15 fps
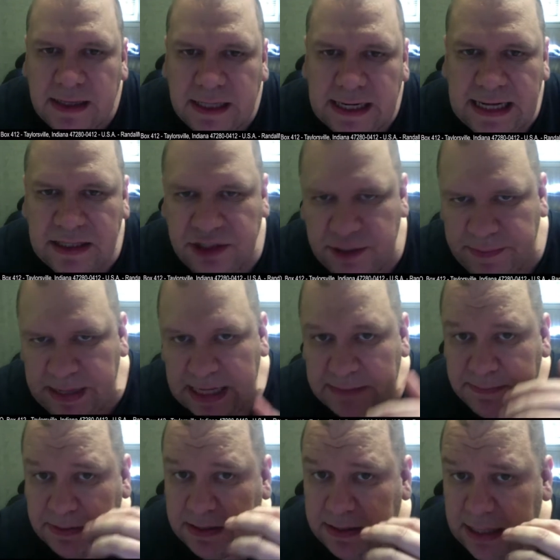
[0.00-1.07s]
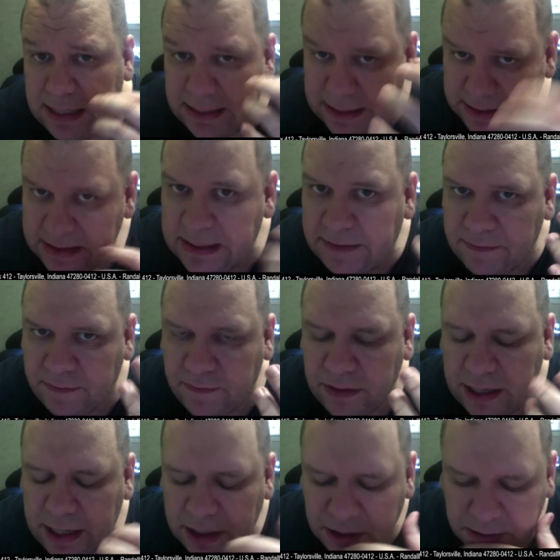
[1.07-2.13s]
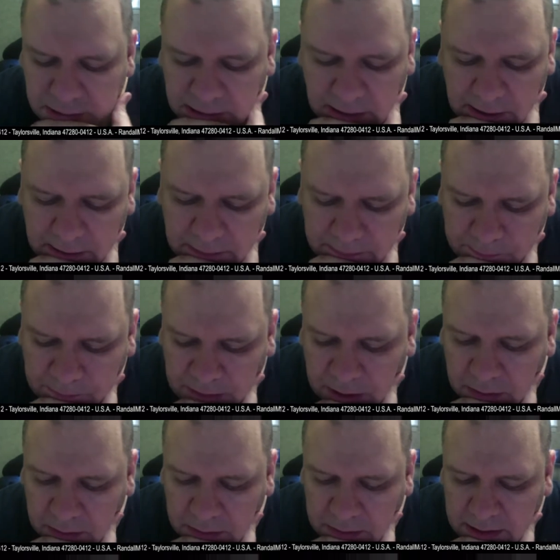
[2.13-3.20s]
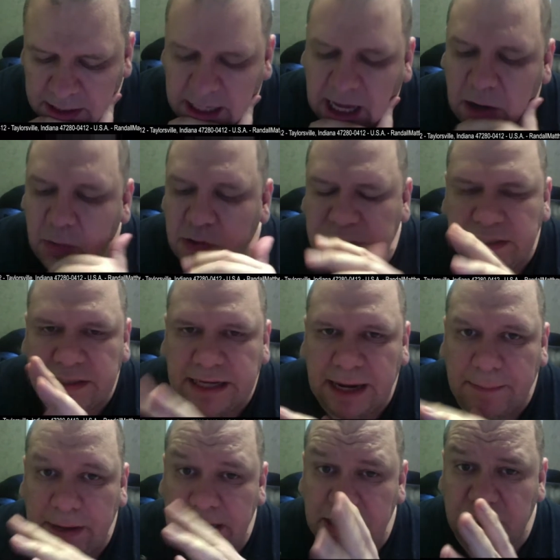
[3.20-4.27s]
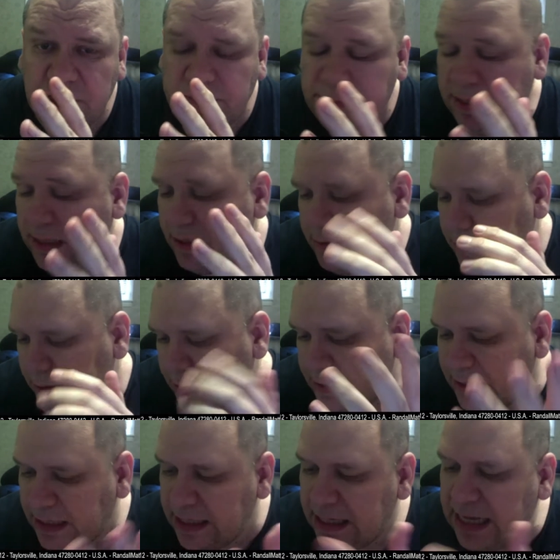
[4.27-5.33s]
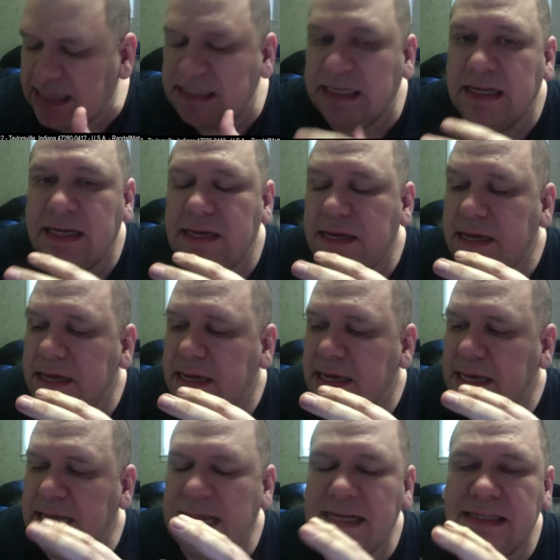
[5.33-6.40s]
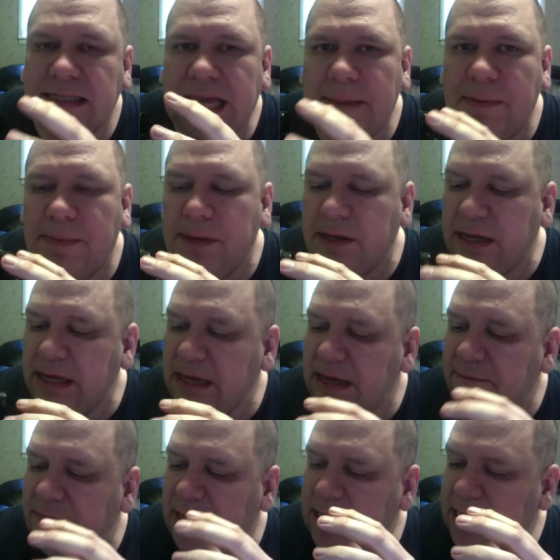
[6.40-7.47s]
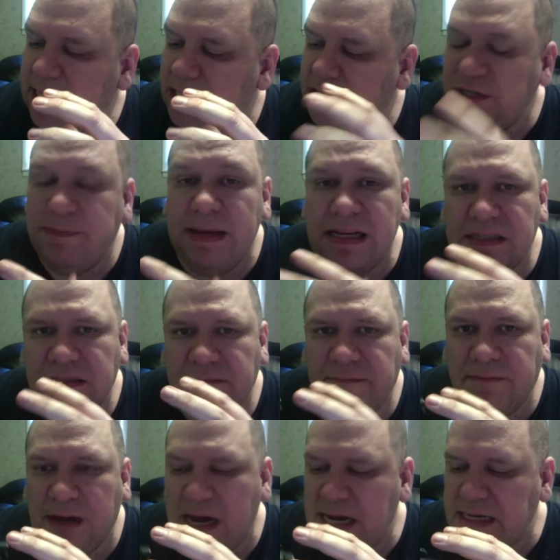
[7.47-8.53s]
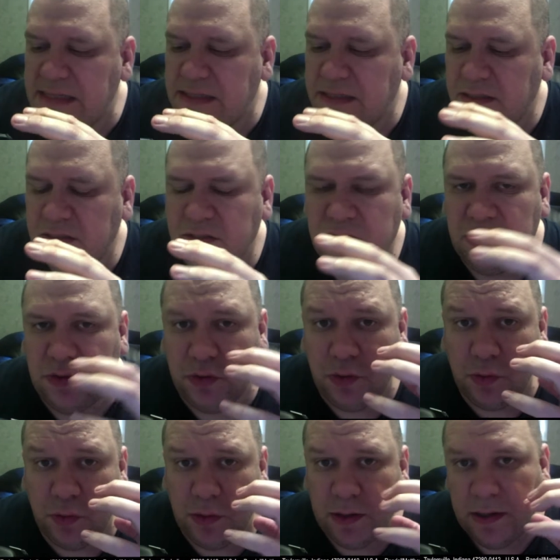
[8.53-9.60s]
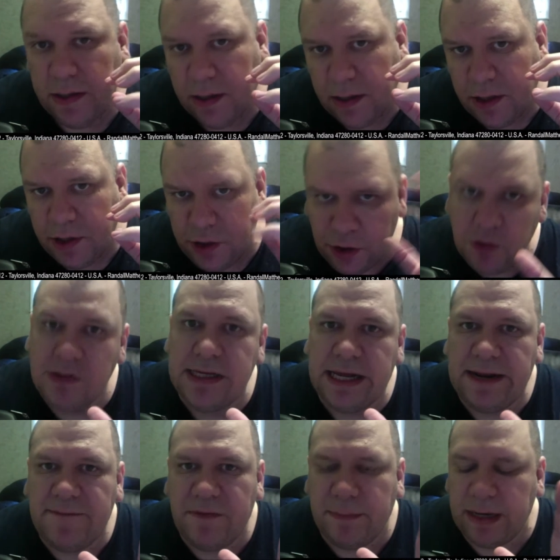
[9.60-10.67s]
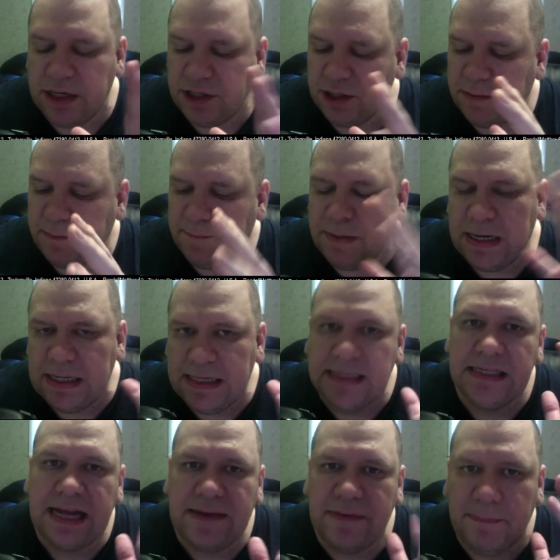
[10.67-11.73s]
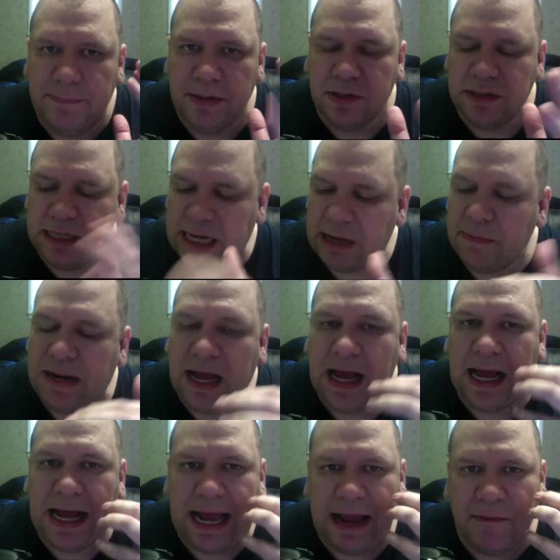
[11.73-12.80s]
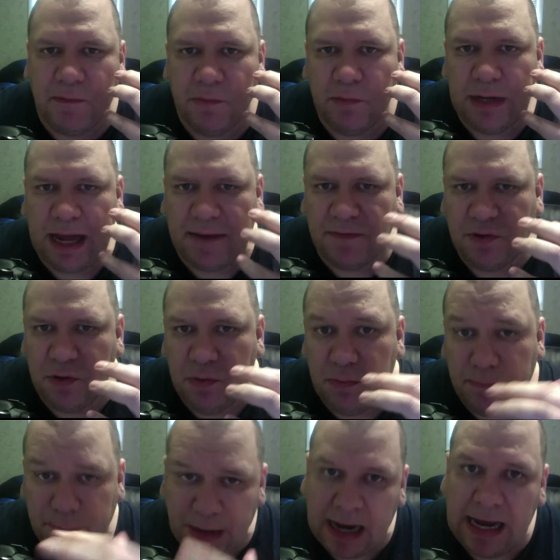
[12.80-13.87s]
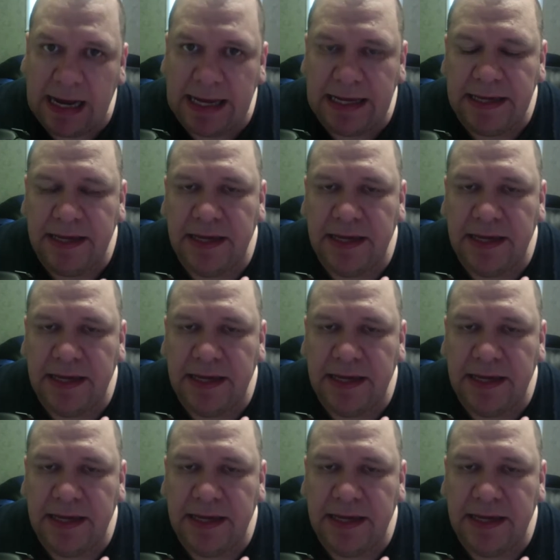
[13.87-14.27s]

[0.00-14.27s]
that it has GPS, but that it doesn't have a flash. Um, I wish this camera had GPS. It, it has the it has the capability if I get a GPS device to use that information, but it doesn't have it built in. I would ha- I have would have to buy